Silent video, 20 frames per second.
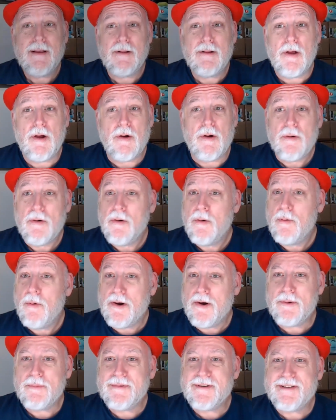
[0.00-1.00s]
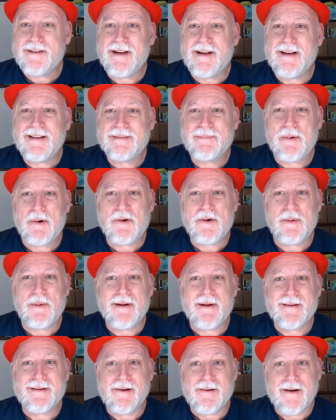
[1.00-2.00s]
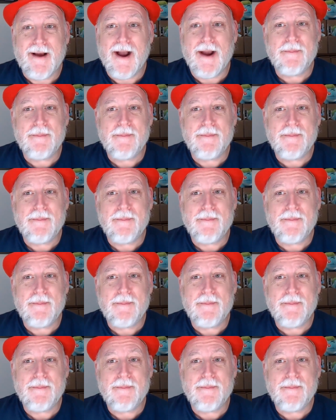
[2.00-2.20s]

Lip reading: Hello, welcome to TD's Pokemon Lair.